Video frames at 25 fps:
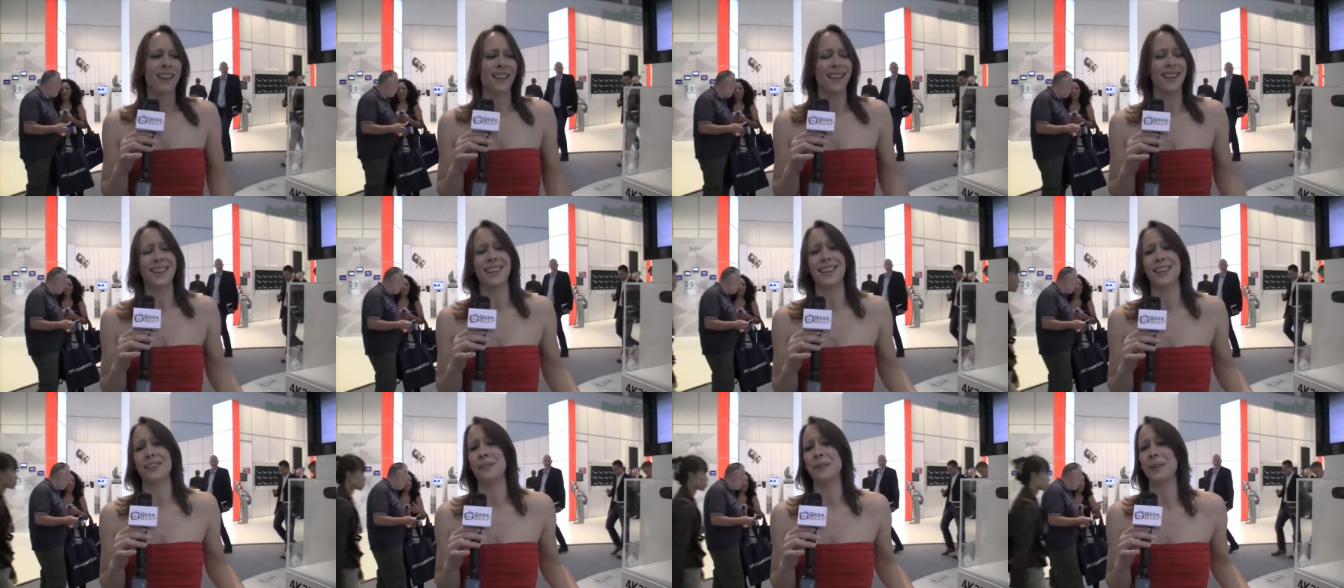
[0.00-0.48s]

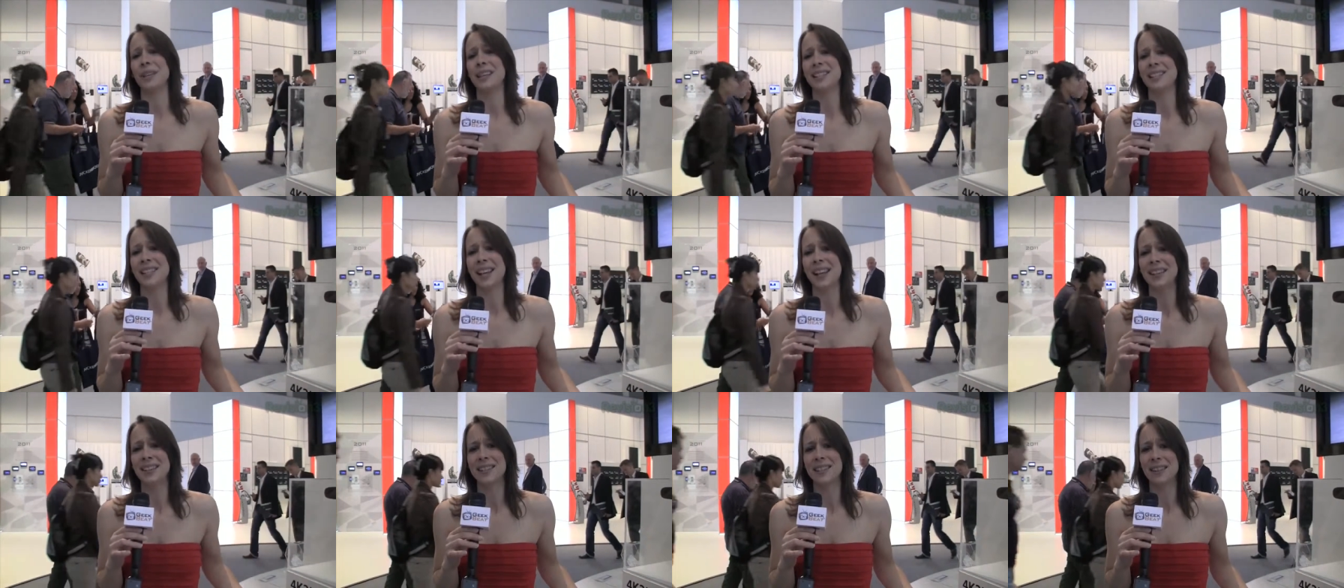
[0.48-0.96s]
I can't really
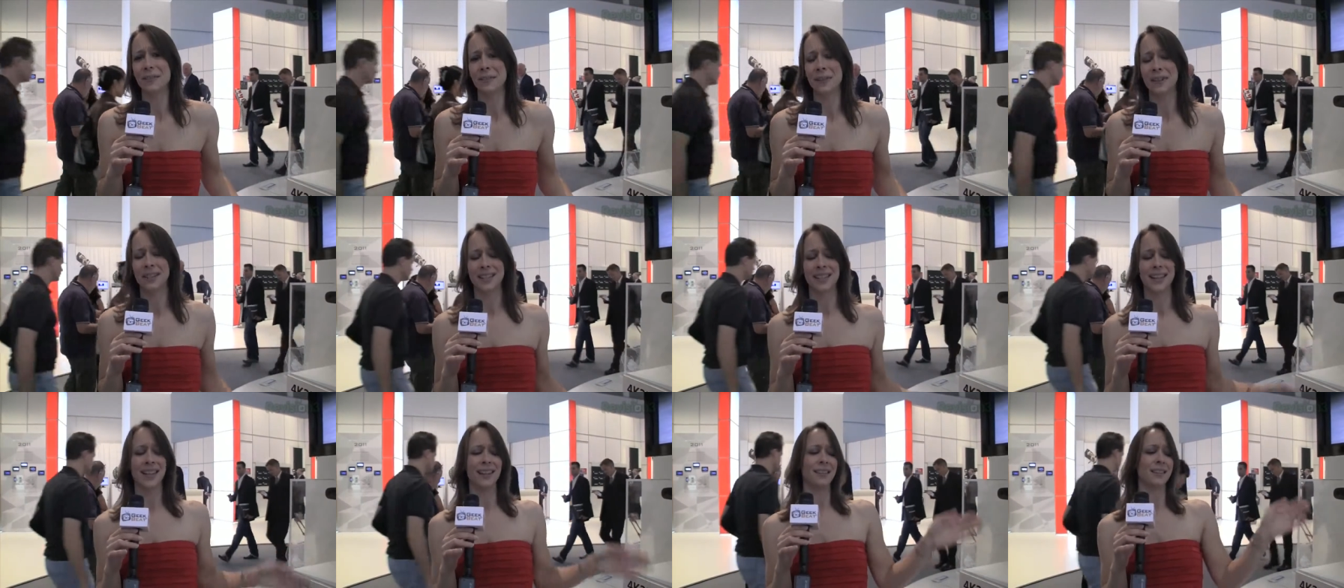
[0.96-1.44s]
tell the
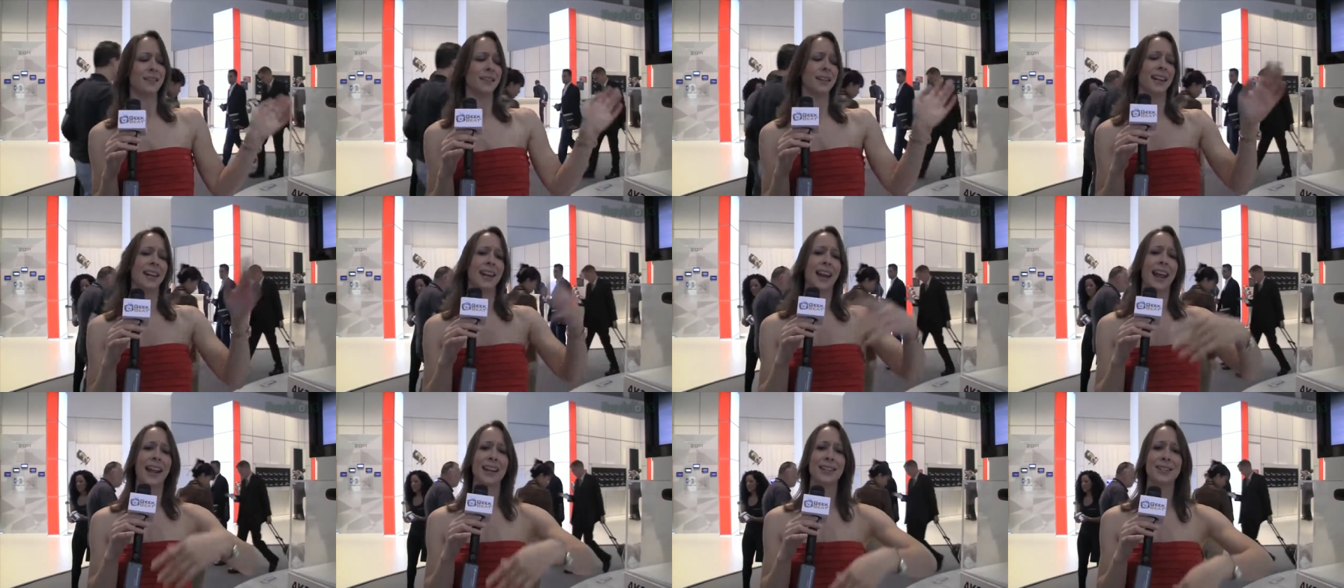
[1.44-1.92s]
difference, I don't
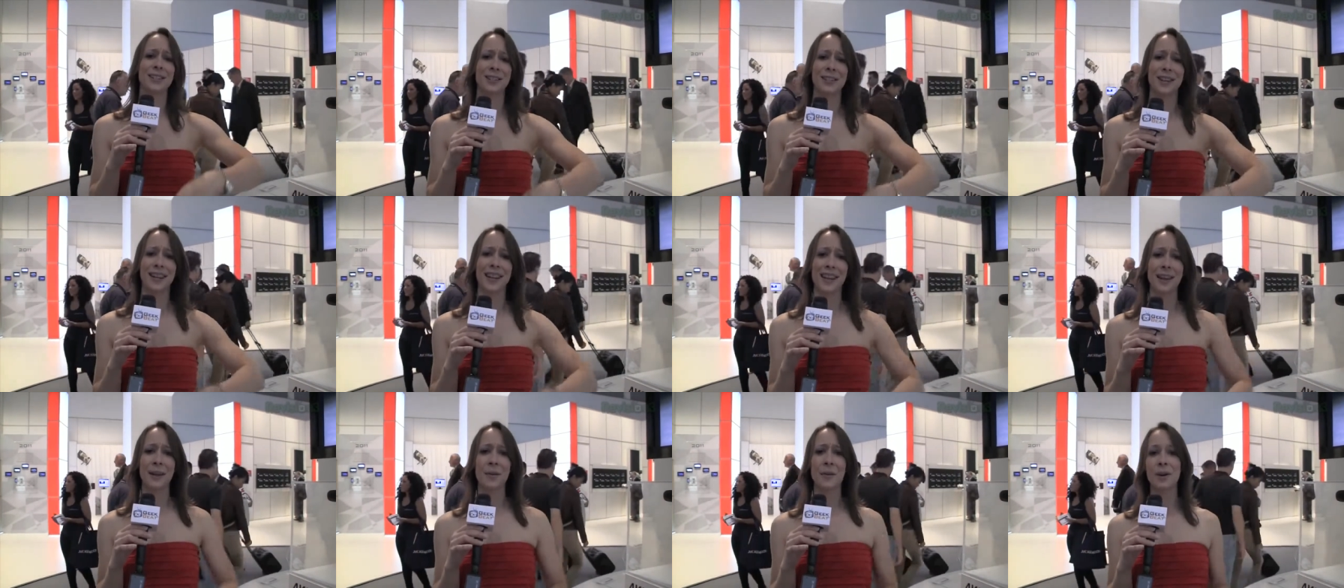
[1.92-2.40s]
need
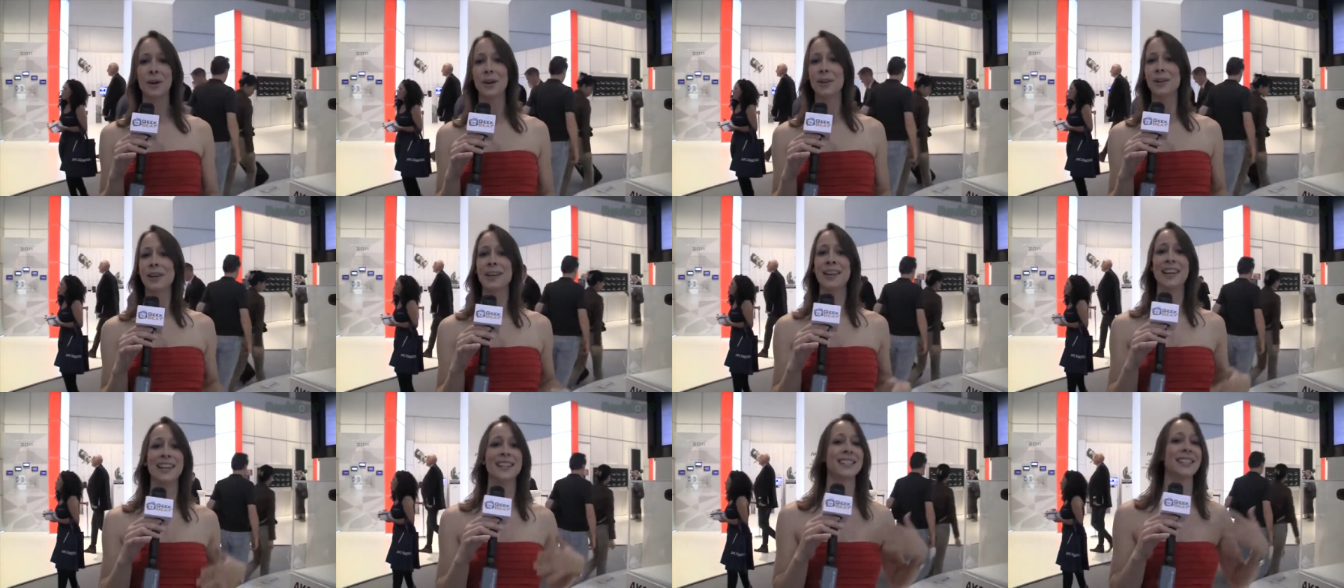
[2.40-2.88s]
HD, or
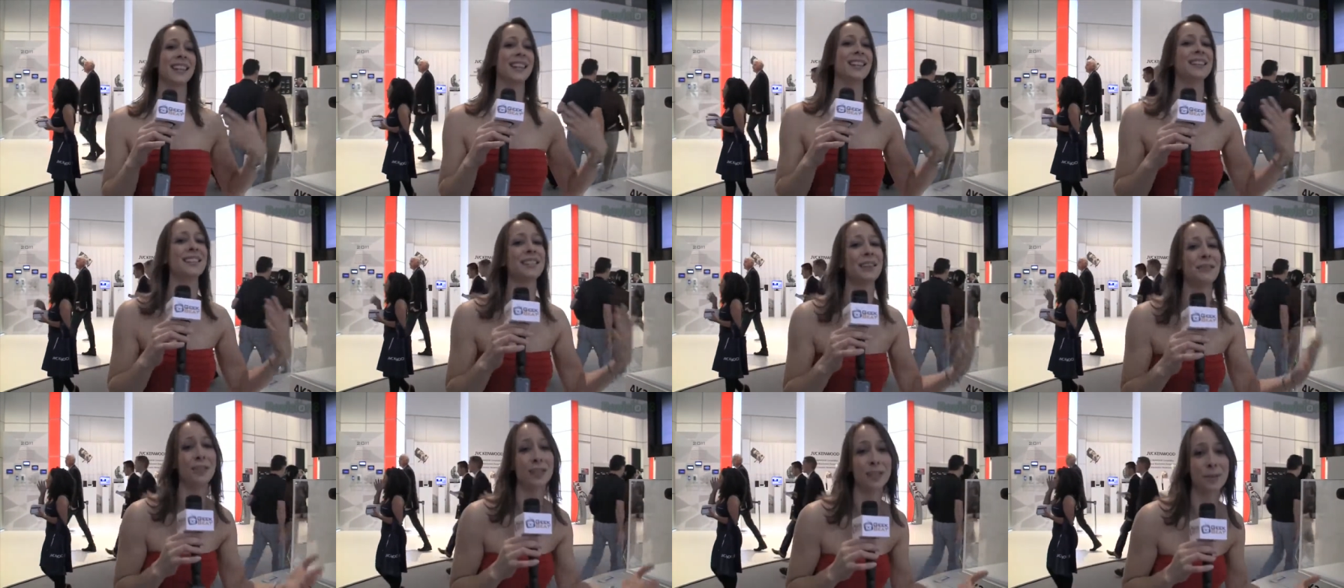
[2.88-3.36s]
you can't tell
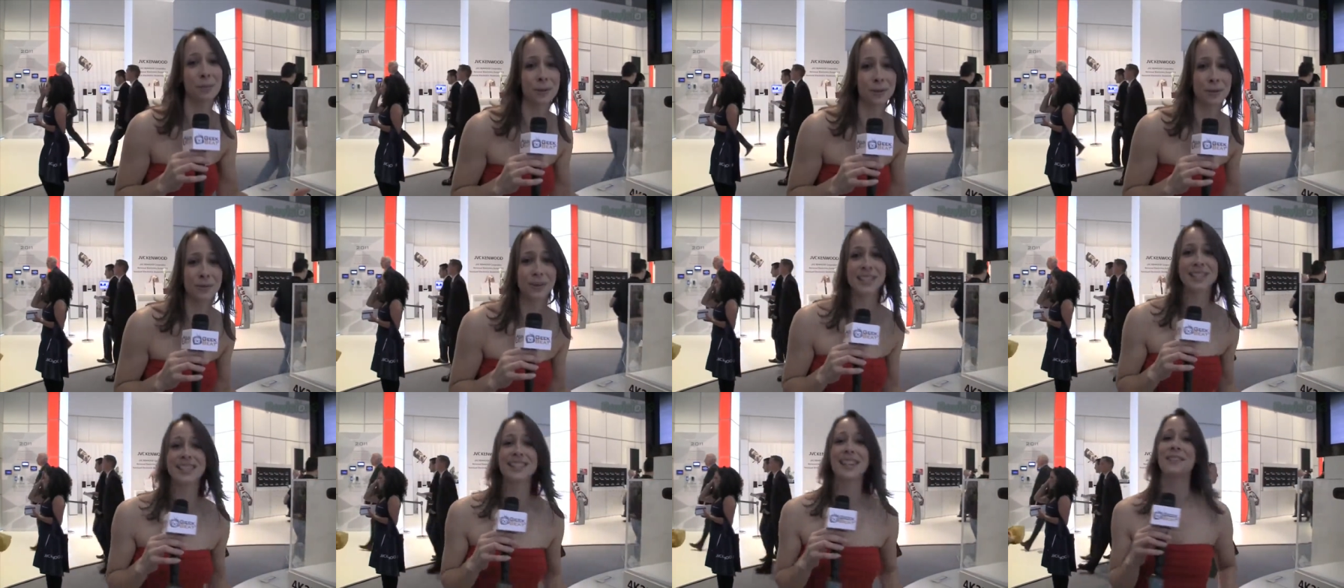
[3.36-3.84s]
the difference
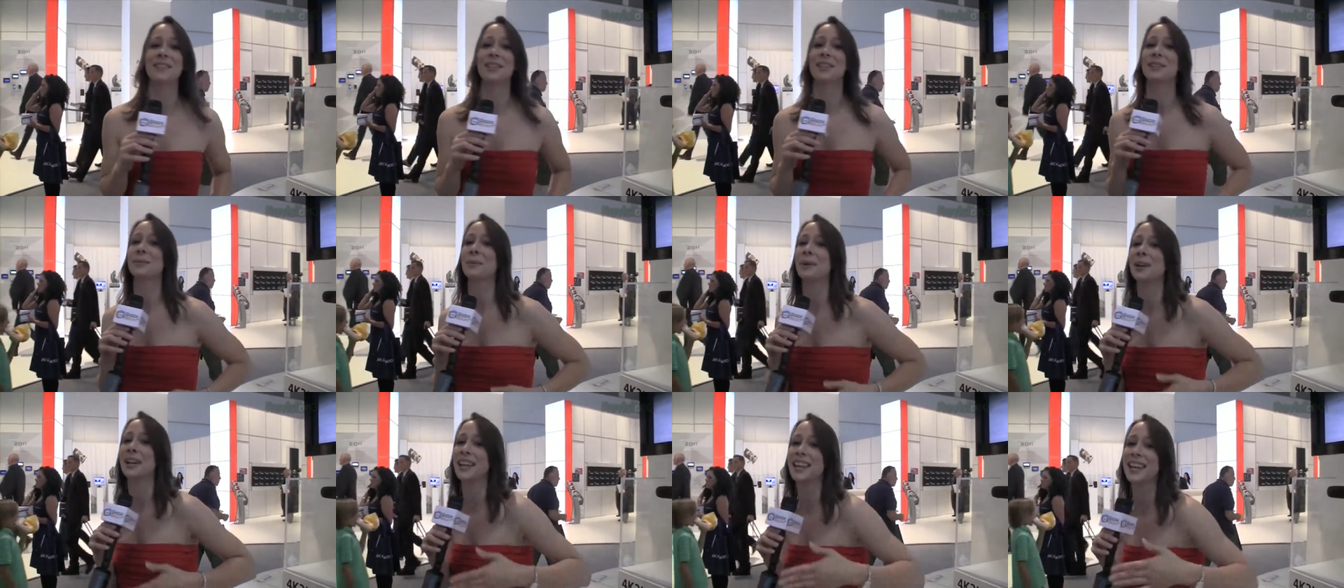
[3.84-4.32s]
between
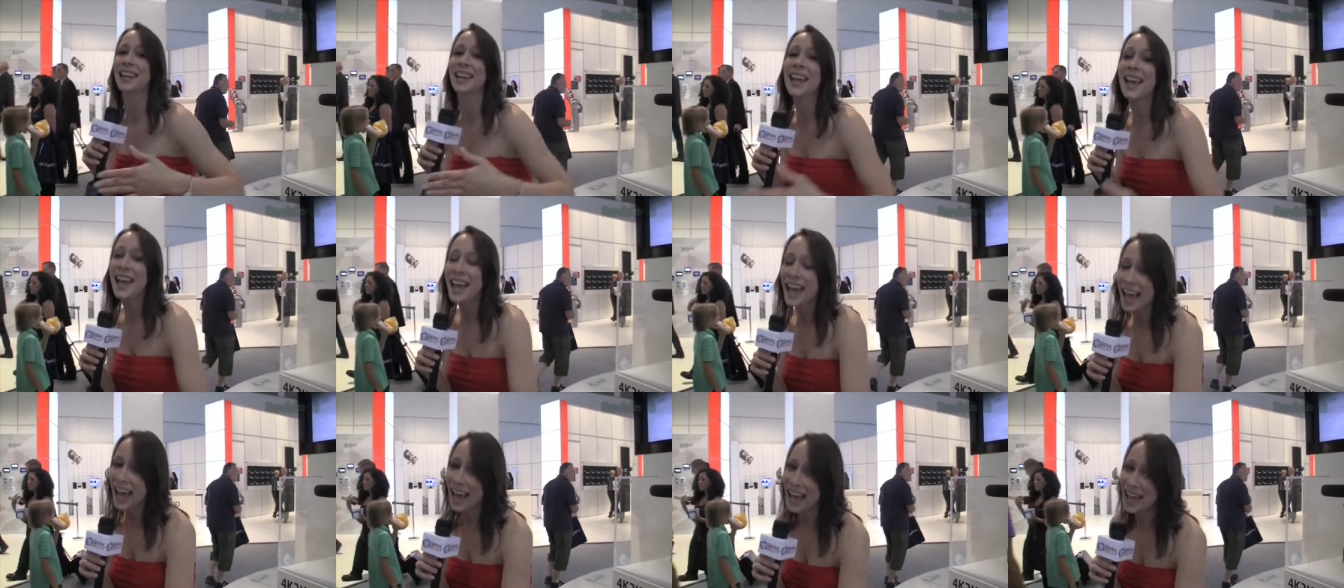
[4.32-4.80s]
720
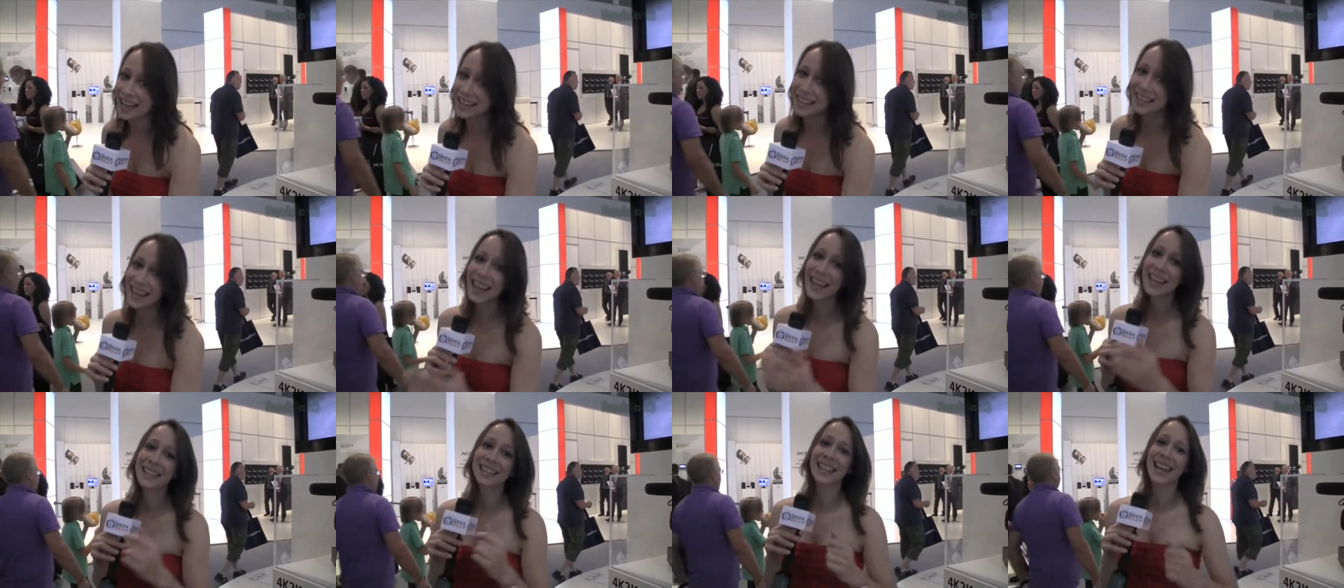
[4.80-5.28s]
and
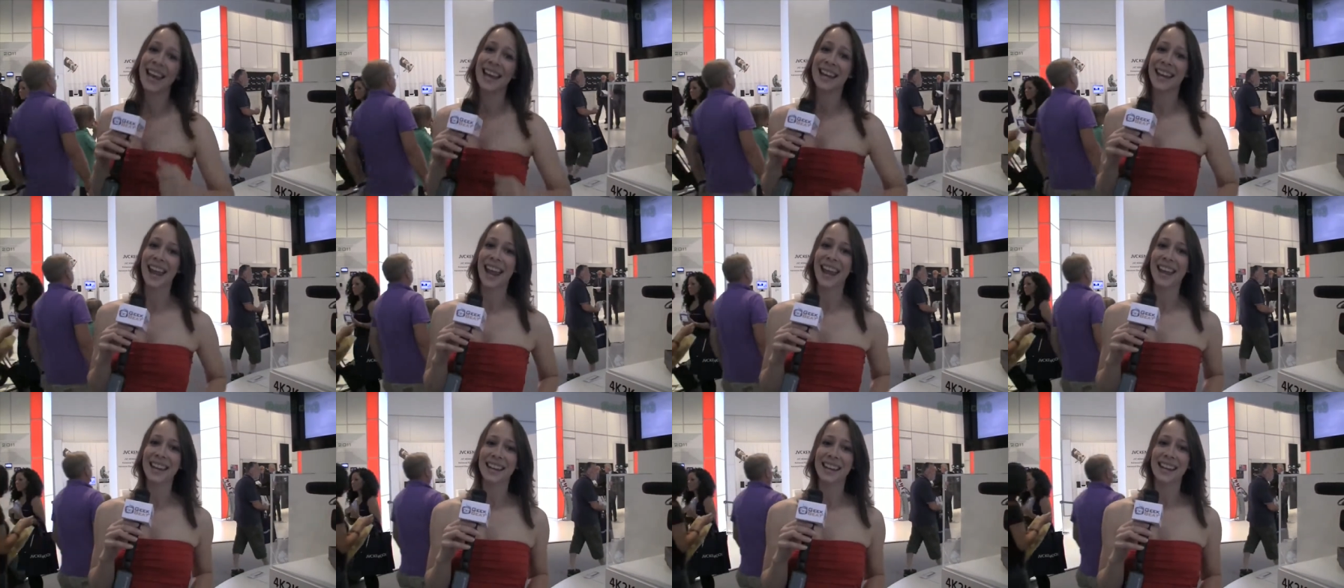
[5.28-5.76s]

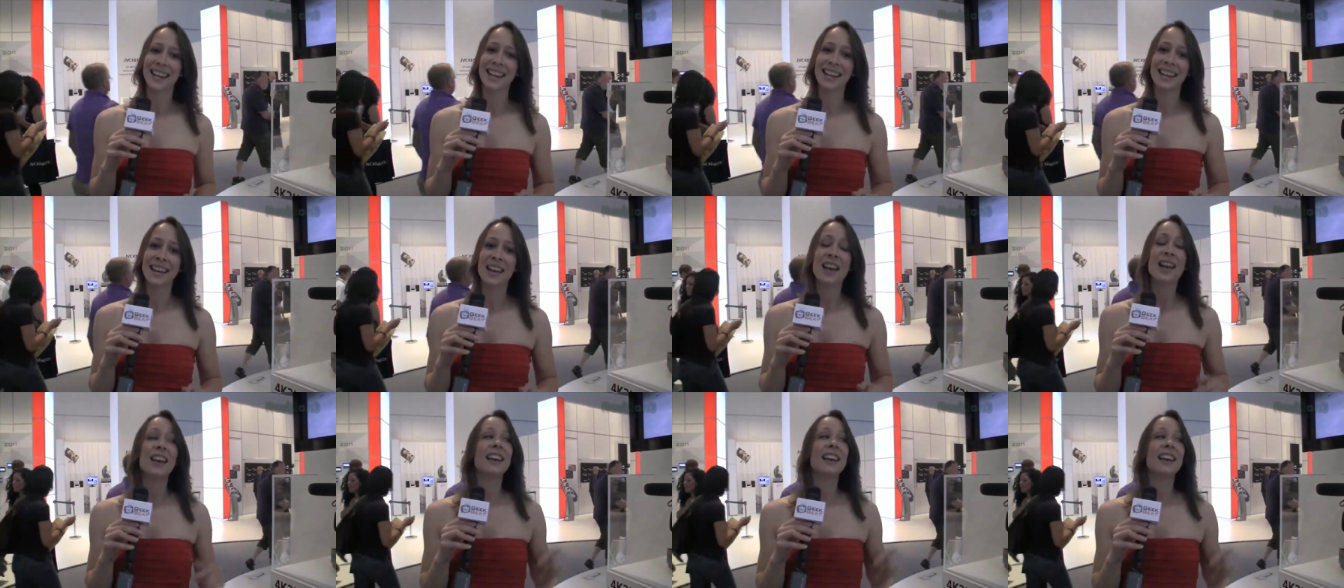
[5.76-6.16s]
1080.